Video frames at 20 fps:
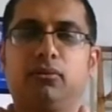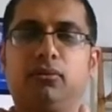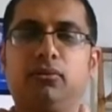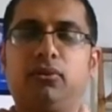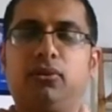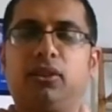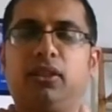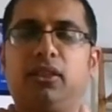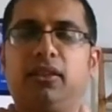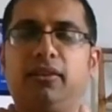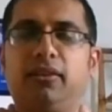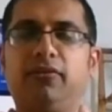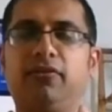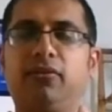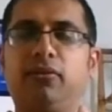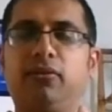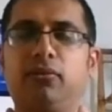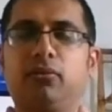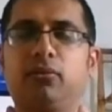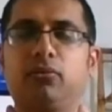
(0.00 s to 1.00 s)
give
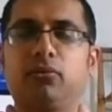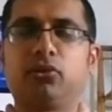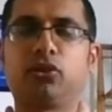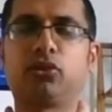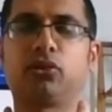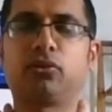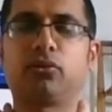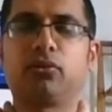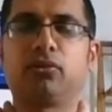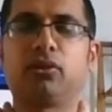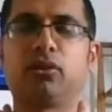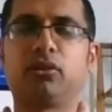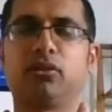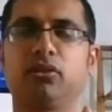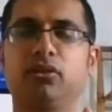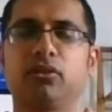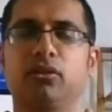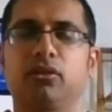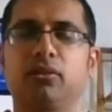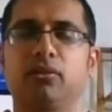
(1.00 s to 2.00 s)
your
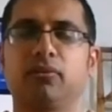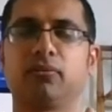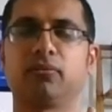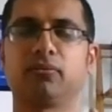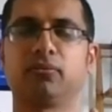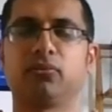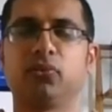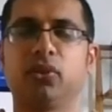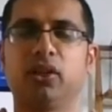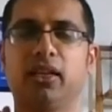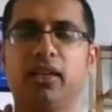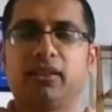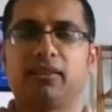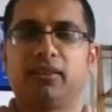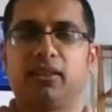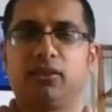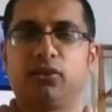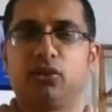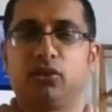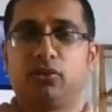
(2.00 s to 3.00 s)
shoulders some
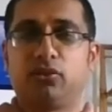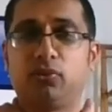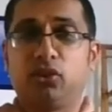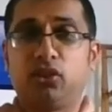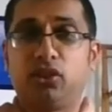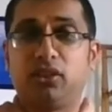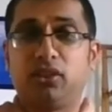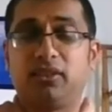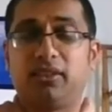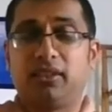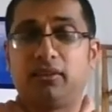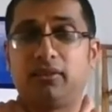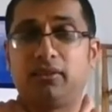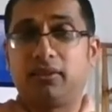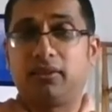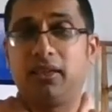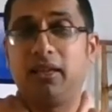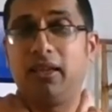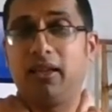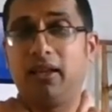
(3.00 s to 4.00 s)
relaxation, which is
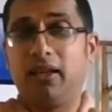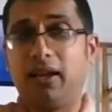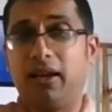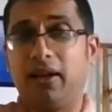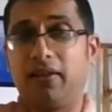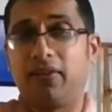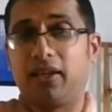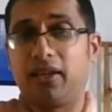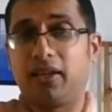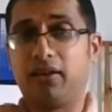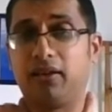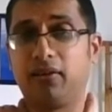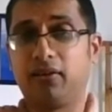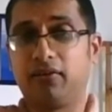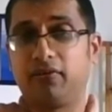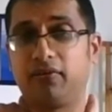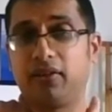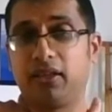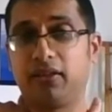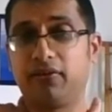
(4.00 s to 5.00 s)
needed at the end
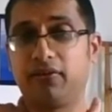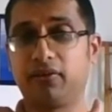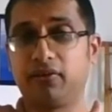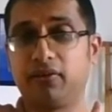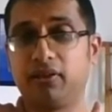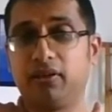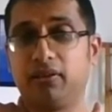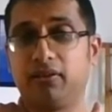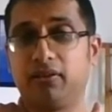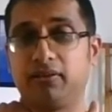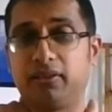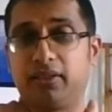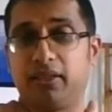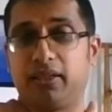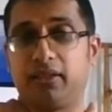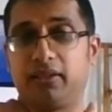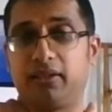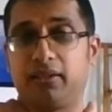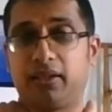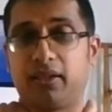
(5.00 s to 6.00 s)
of a very long
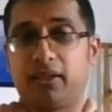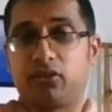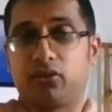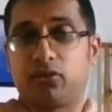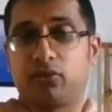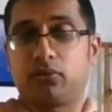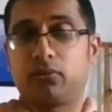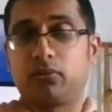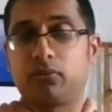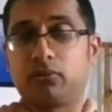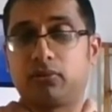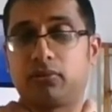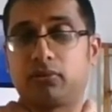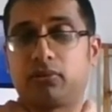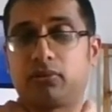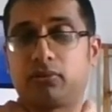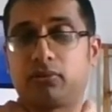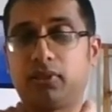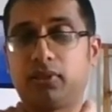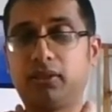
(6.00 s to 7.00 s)
day at school,
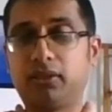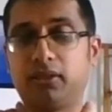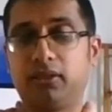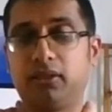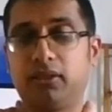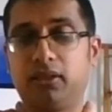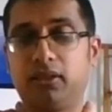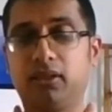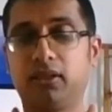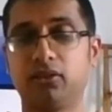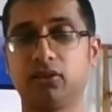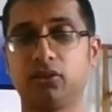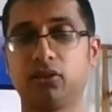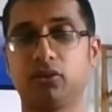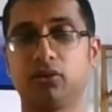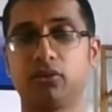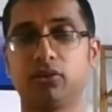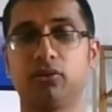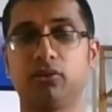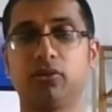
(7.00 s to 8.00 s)
all right? So
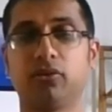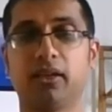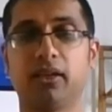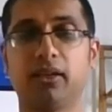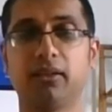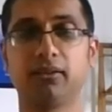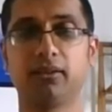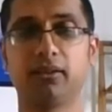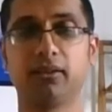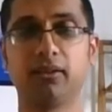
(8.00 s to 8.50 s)
you could do that.